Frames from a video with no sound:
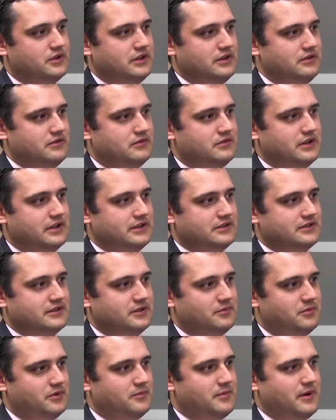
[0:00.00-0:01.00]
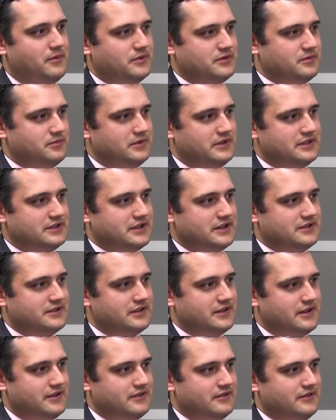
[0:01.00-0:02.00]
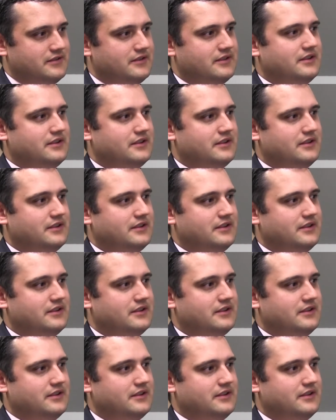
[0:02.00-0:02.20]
Can you tell us a little bit about what you'll be discussing there?